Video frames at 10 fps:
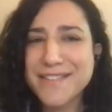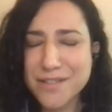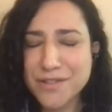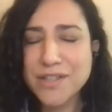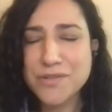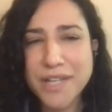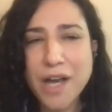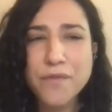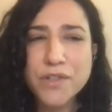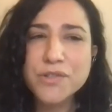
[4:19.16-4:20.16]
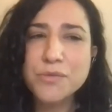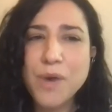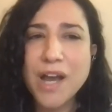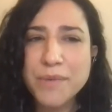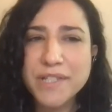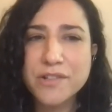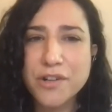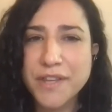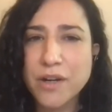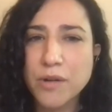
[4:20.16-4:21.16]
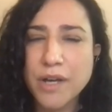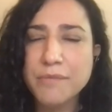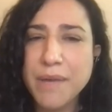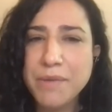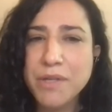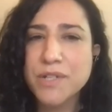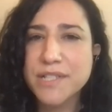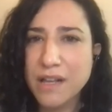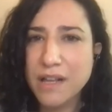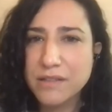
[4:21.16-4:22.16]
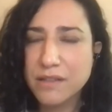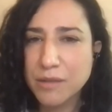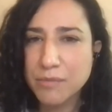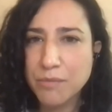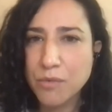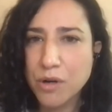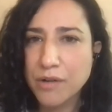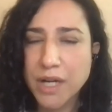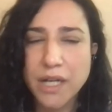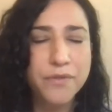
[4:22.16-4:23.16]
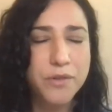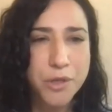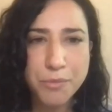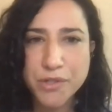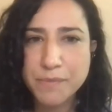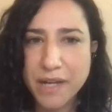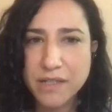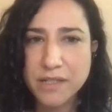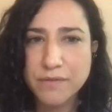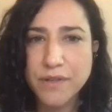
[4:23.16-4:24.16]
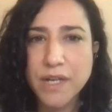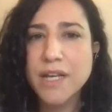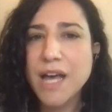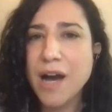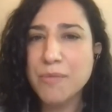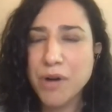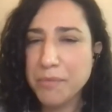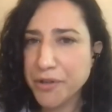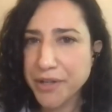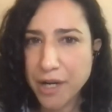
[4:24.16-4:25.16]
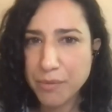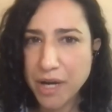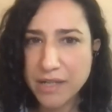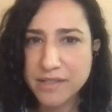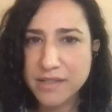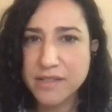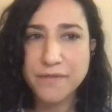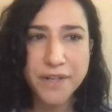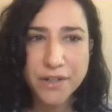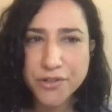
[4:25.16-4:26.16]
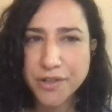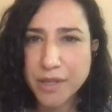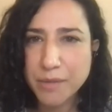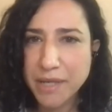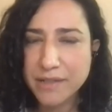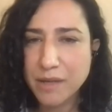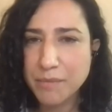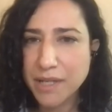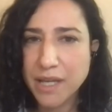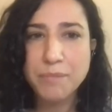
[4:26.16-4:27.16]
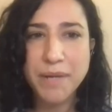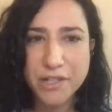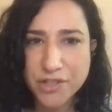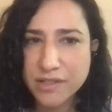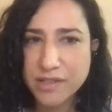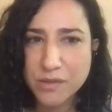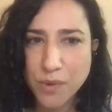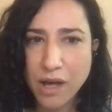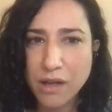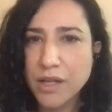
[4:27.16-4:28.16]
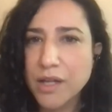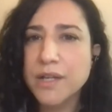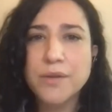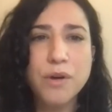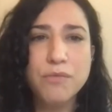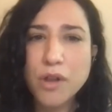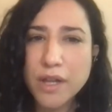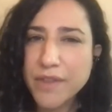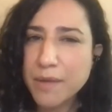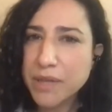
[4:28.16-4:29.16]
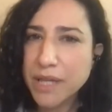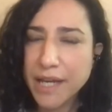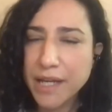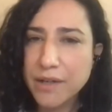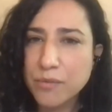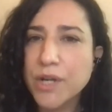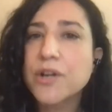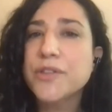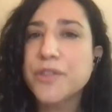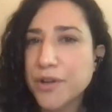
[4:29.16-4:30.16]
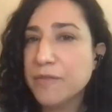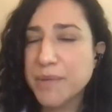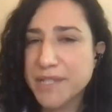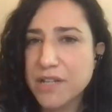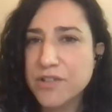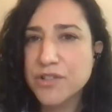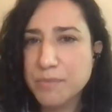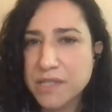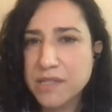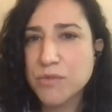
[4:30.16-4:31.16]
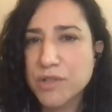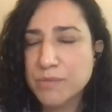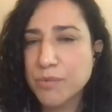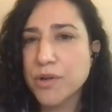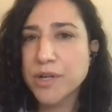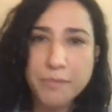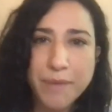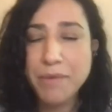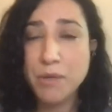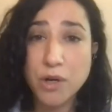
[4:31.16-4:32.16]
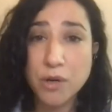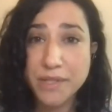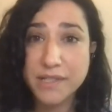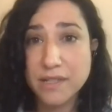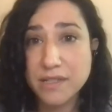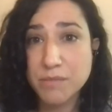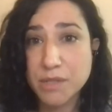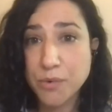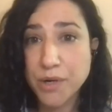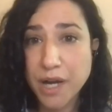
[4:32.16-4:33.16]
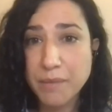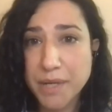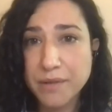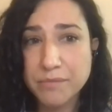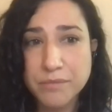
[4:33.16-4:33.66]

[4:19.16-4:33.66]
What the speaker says: that's really helpful. So why don't we start there? Maybe you could tell us a little bit more, kind of from your perspective, how primary care practices have fared during the pandemic, and patients as well. What role have they played? Where could there have potentially been some more support, and maybe where are we seeing some support coming?